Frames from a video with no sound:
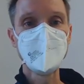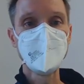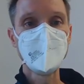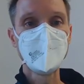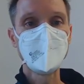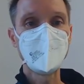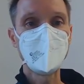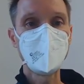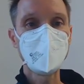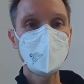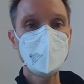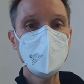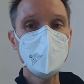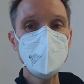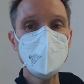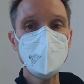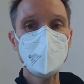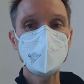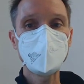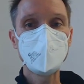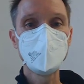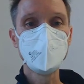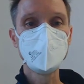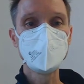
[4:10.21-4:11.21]
within a
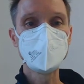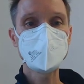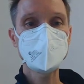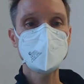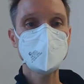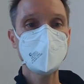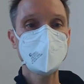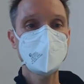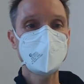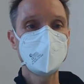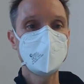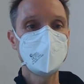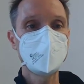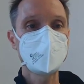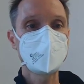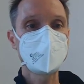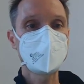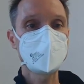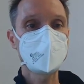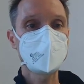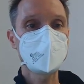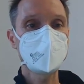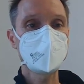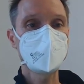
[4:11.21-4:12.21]
few
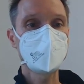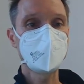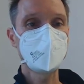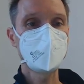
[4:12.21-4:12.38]
seconds.